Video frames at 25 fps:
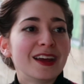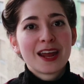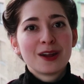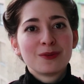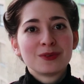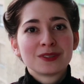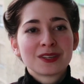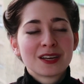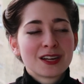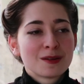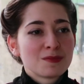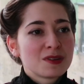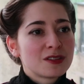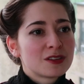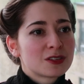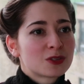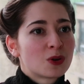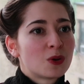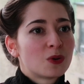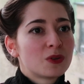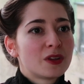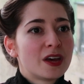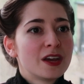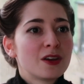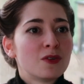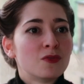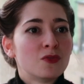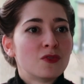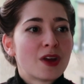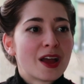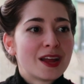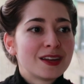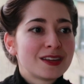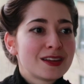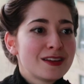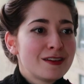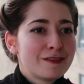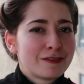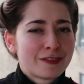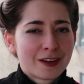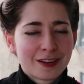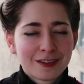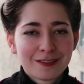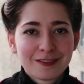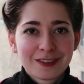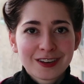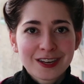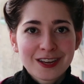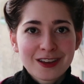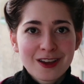And it was gonna be this whole like ranty
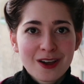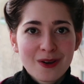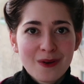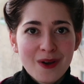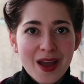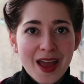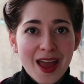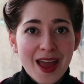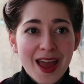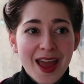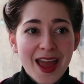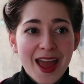fun video.